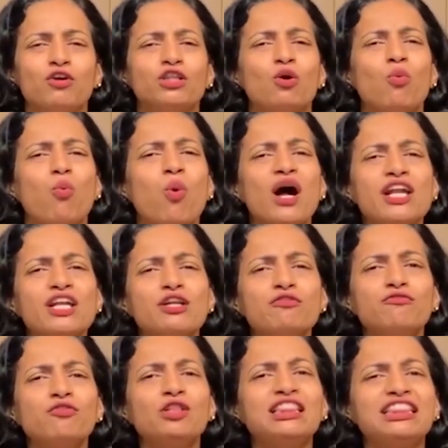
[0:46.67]
for the
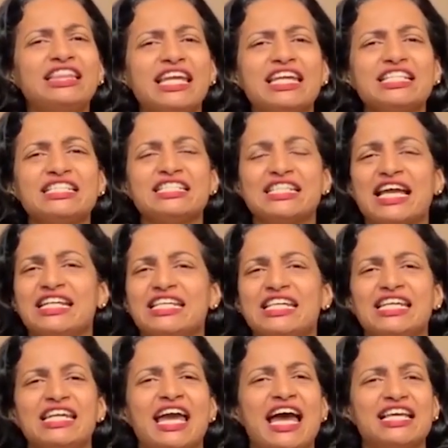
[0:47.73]
wonderful things that
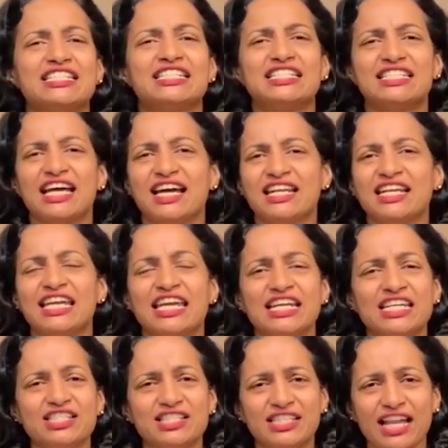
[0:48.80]
he has done in
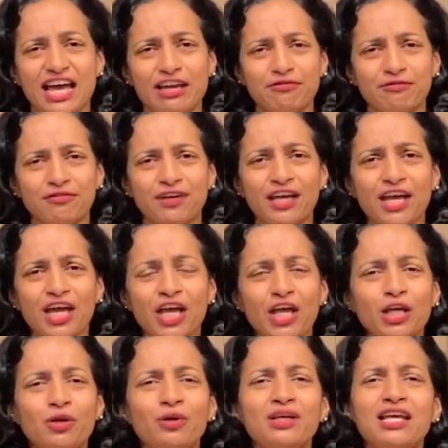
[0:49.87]
his life.
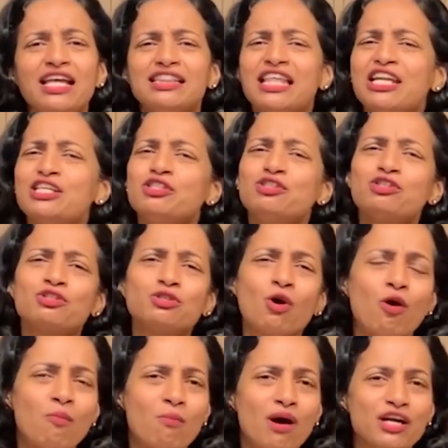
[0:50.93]
You know, there is
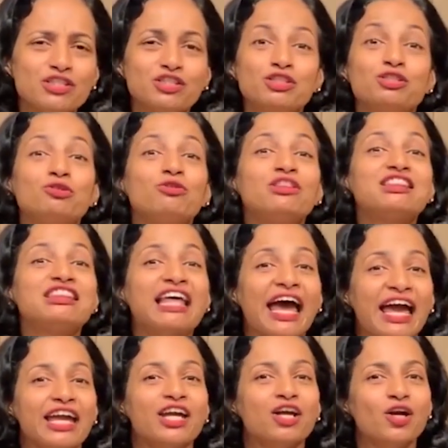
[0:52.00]
so much to
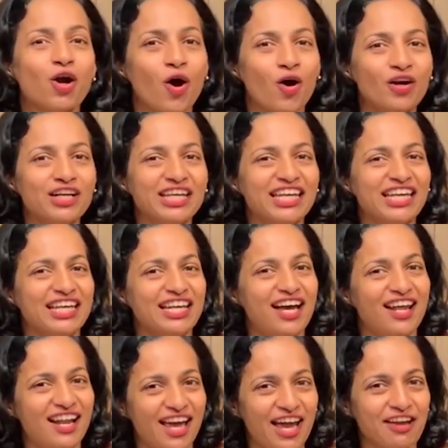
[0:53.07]
thank God in
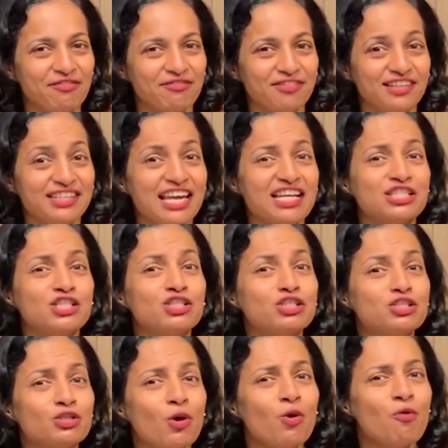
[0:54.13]
our life. Yes,
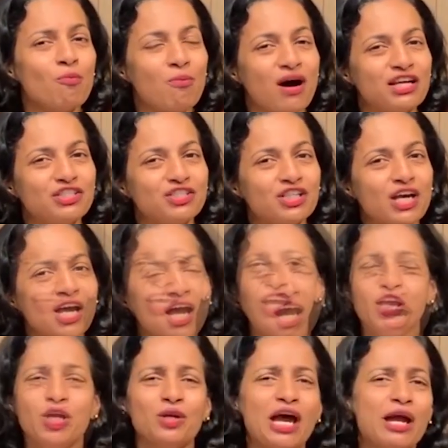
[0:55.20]
so much.
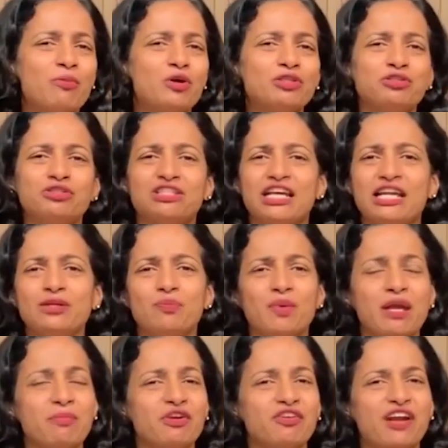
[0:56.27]
You know, I want to tell you,
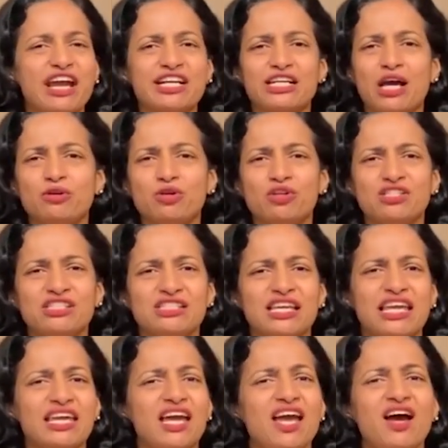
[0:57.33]
maybe right now you're
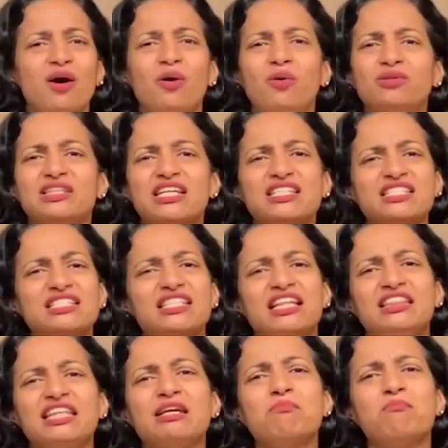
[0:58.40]
saying, oh, there is
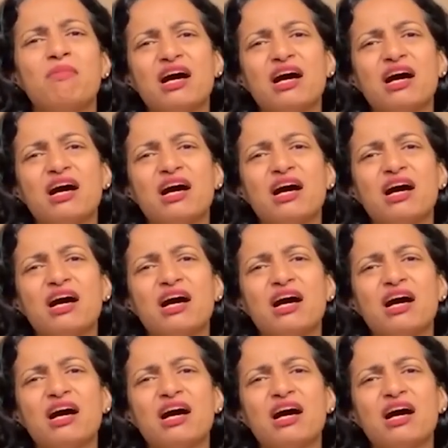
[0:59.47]
nothing